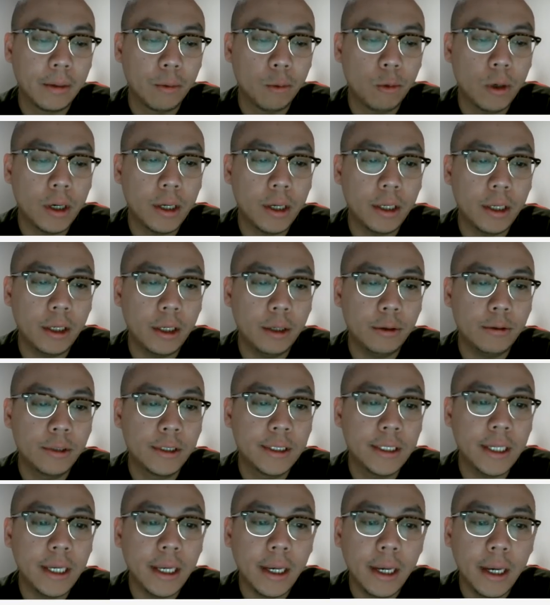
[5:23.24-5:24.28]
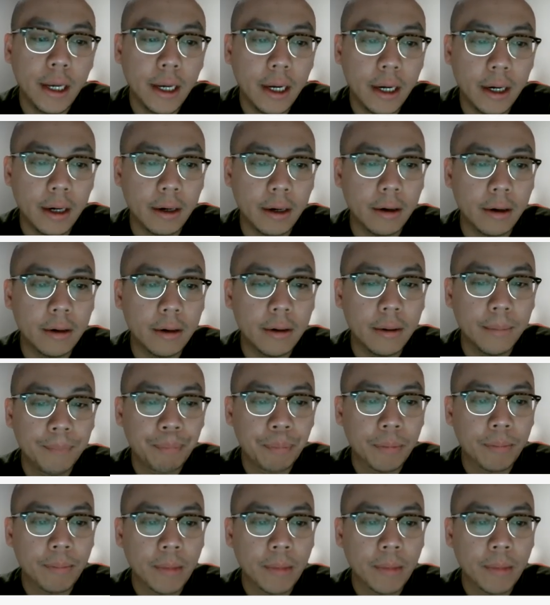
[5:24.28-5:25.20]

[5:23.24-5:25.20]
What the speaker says: what you see here,